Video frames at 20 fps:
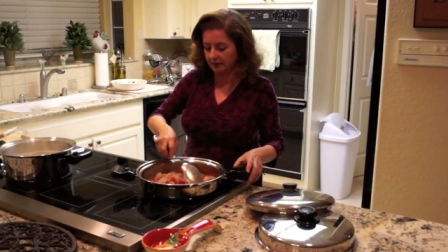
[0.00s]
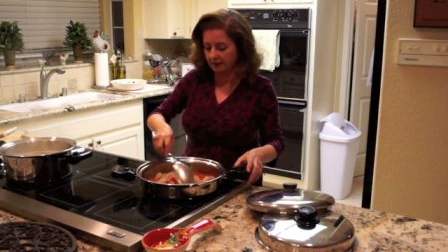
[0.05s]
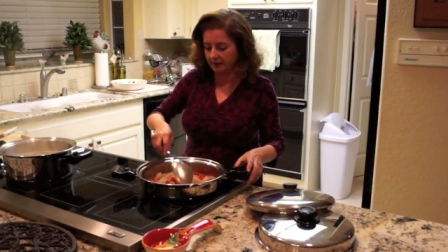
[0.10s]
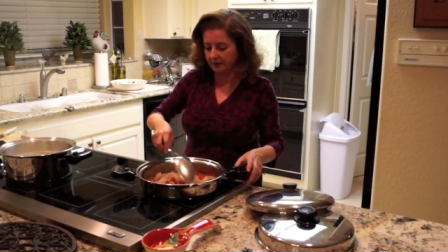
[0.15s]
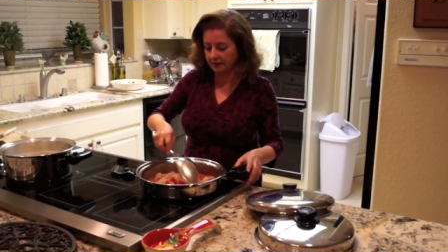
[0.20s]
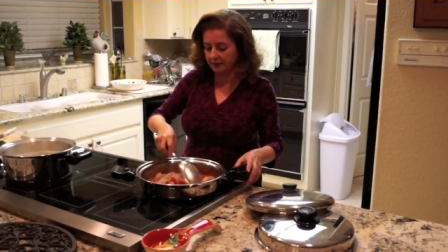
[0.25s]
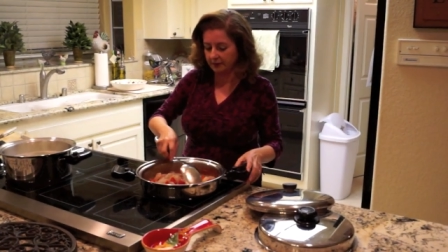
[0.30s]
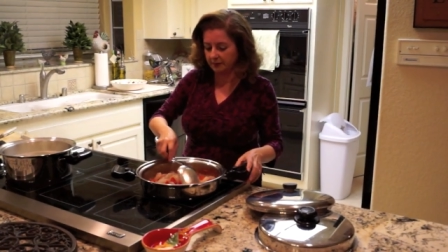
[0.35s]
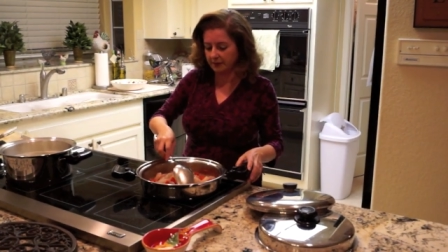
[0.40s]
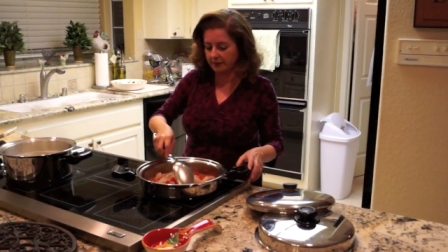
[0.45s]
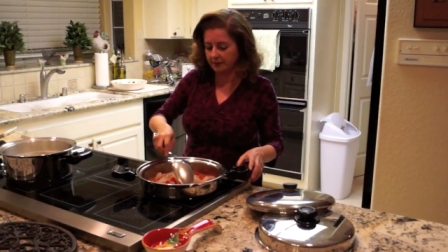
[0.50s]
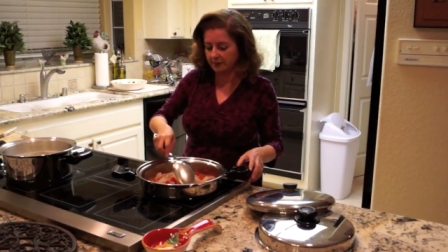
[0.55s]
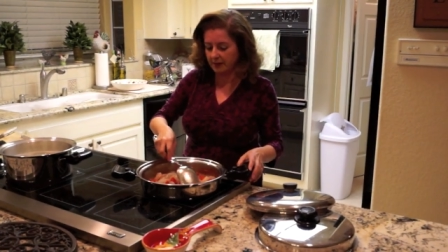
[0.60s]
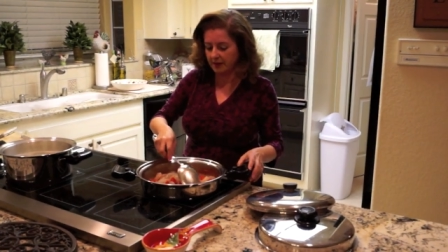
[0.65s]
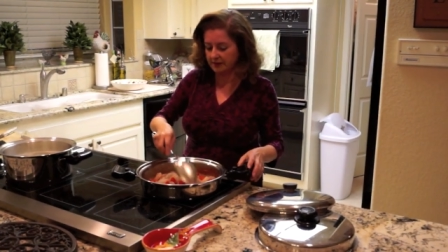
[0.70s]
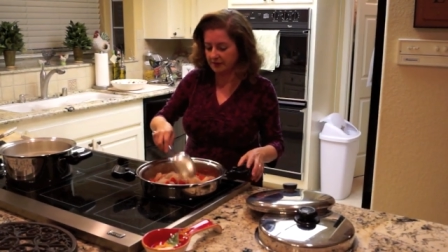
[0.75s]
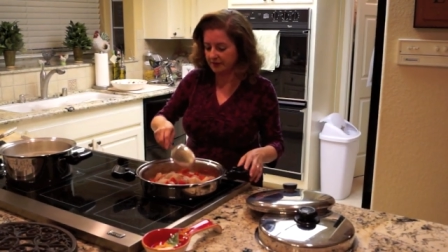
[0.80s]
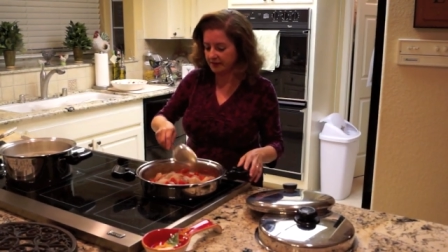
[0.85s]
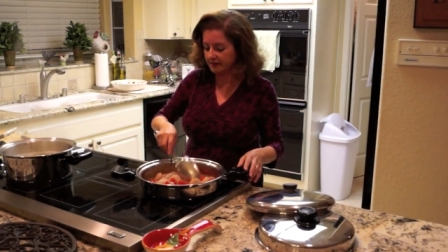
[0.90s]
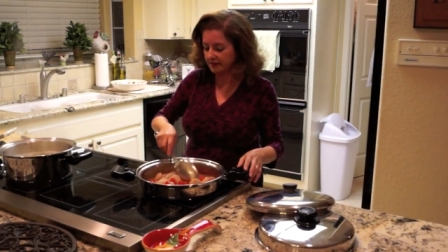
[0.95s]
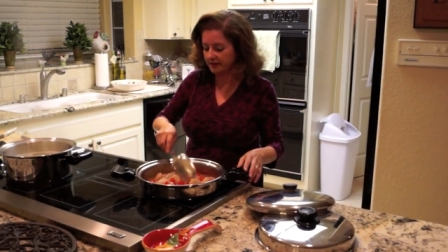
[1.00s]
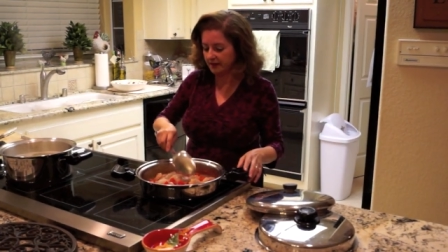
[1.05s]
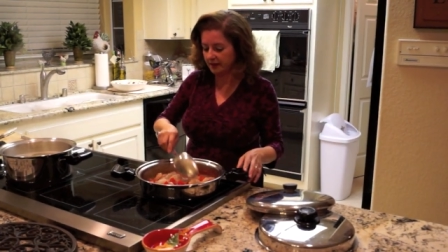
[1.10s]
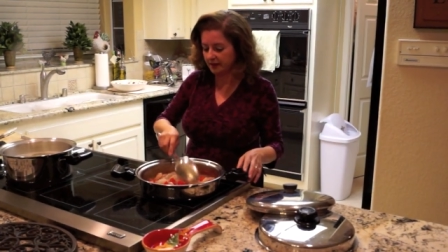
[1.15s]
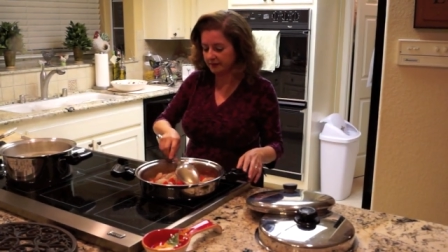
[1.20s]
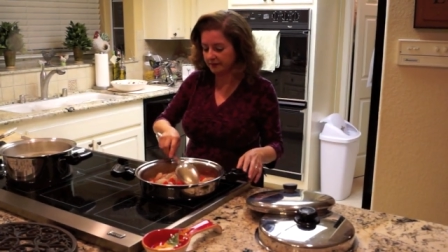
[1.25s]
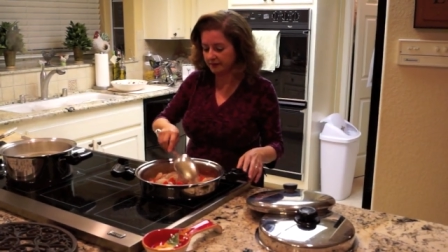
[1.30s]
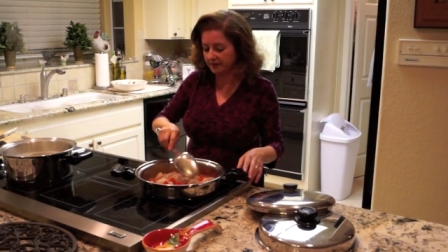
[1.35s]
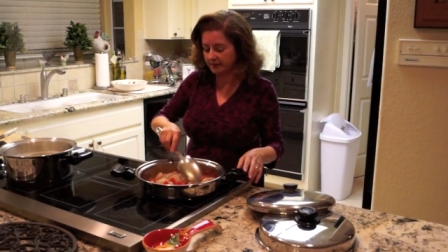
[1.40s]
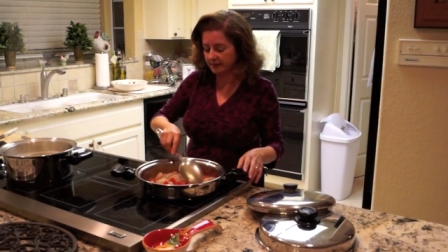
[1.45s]
Now you want to watch this
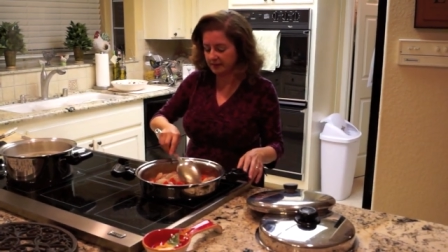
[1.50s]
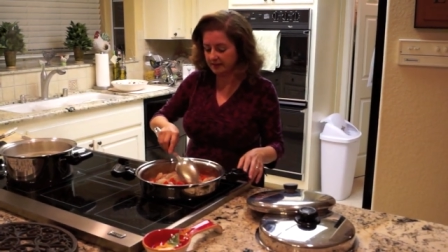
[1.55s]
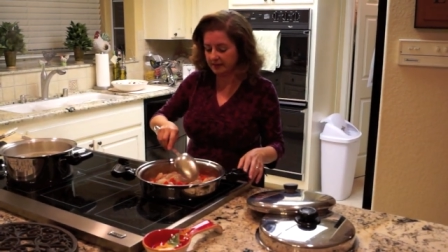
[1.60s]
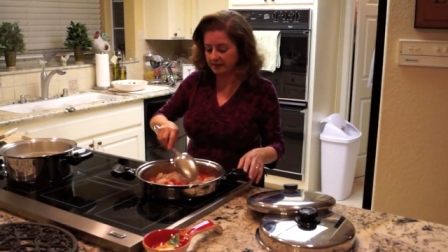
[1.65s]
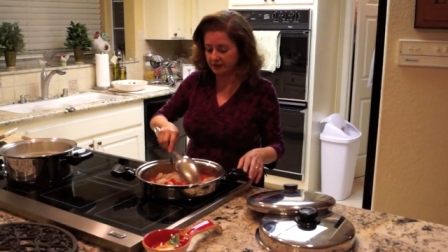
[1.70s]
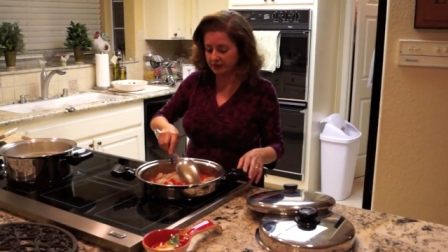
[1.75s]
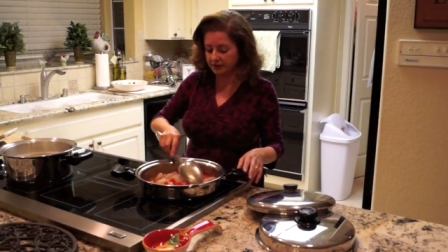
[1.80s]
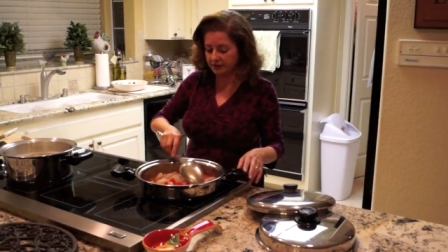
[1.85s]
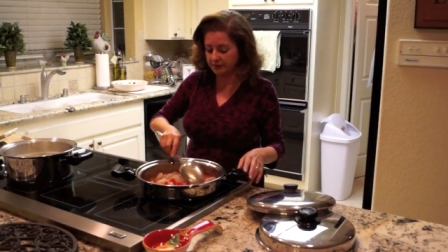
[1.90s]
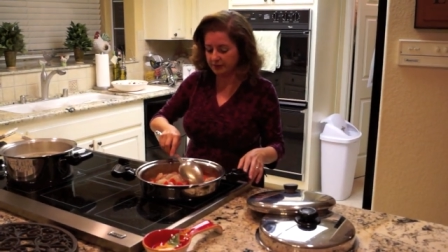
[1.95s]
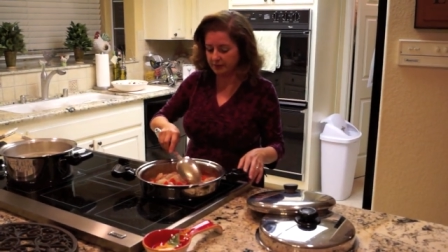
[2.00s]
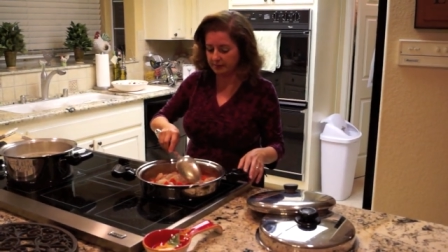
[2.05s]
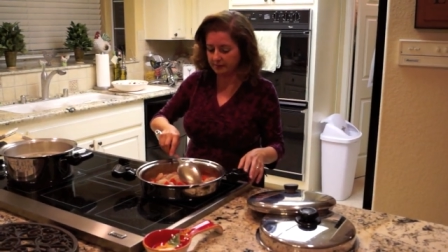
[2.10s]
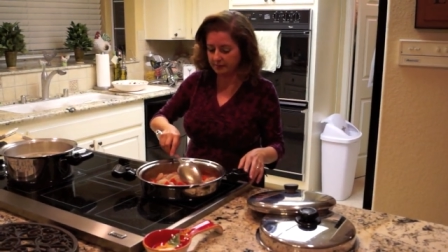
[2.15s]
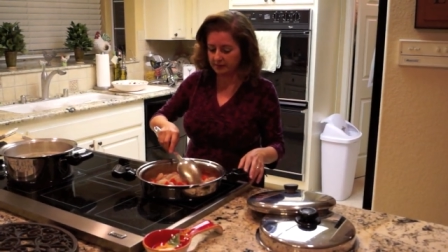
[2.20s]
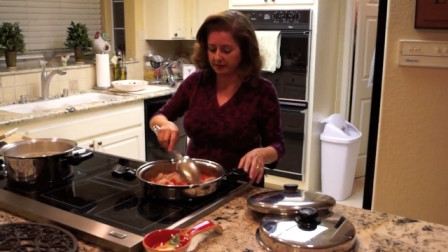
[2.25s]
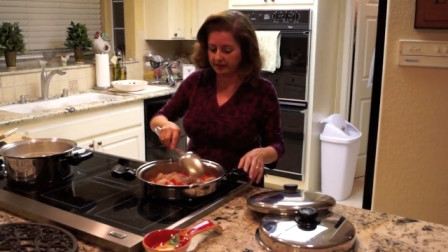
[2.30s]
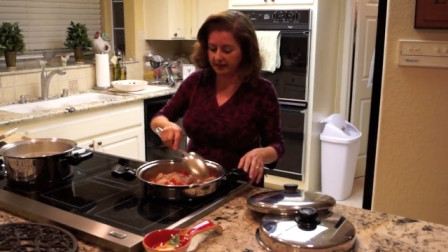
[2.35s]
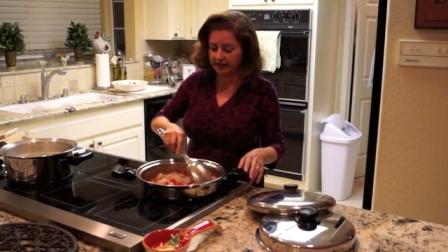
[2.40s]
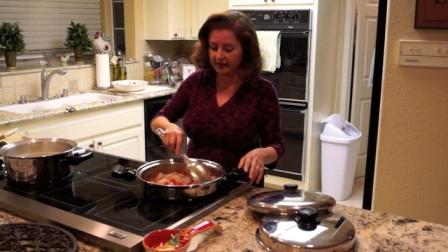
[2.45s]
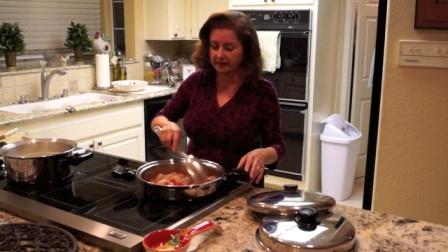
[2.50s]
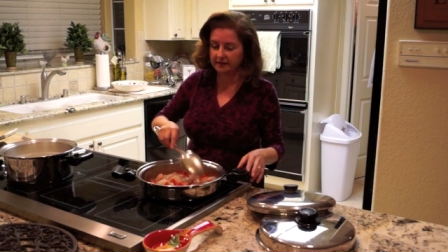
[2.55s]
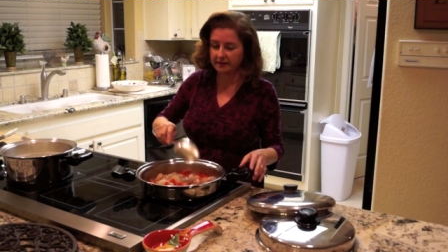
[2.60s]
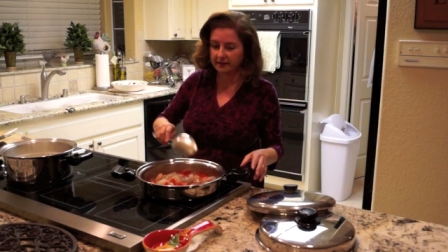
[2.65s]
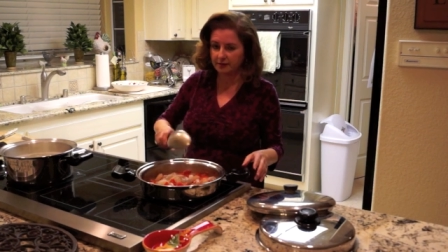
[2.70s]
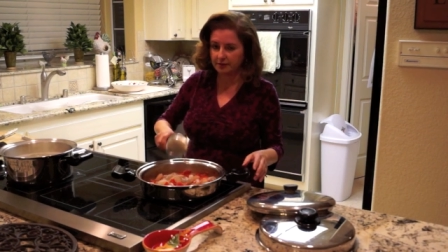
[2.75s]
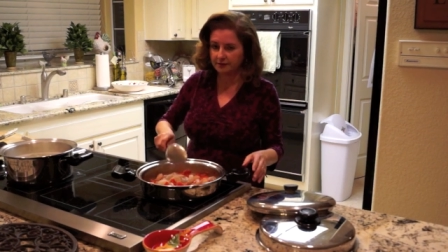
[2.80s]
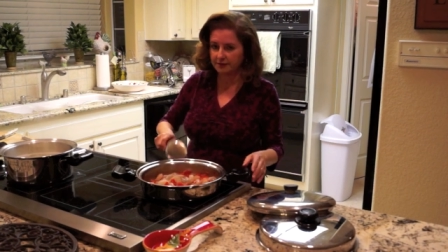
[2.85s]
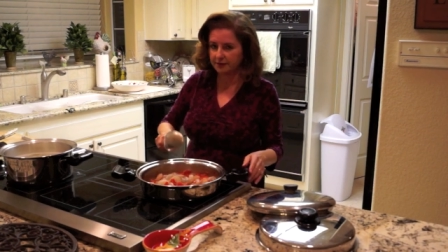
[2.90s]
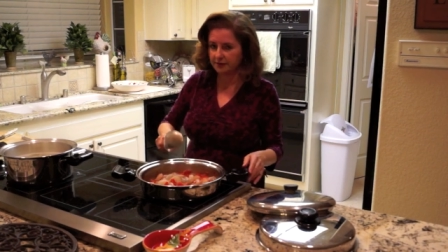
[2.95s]
carefully because shrimp can
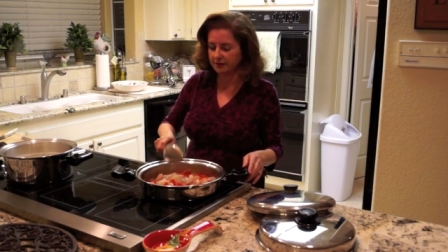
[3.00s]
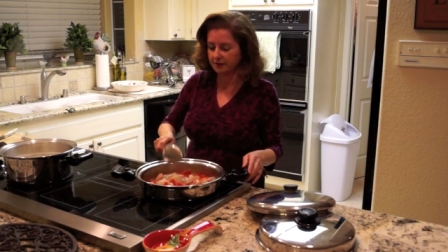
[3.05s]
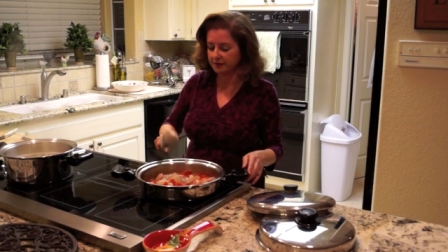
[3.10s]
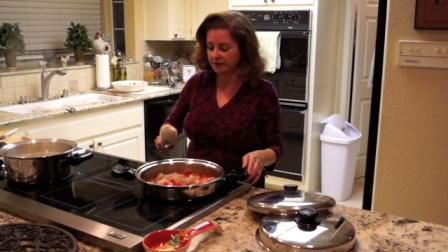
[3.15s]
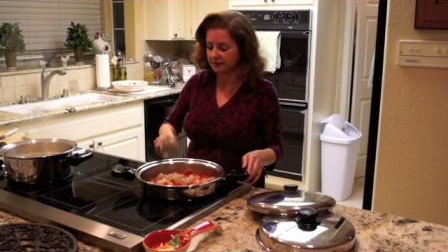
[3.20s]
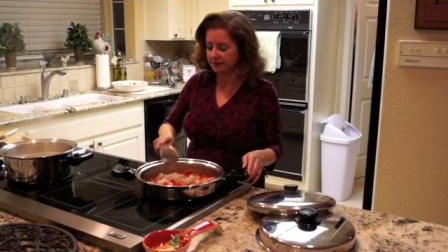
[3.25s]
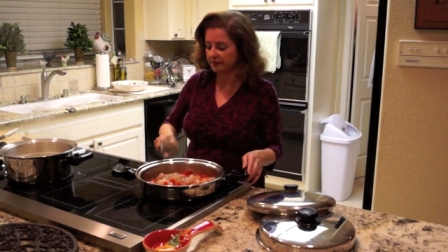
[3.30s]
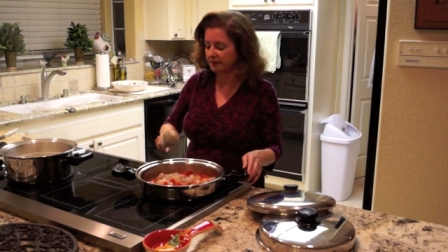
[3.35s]
get overcooked,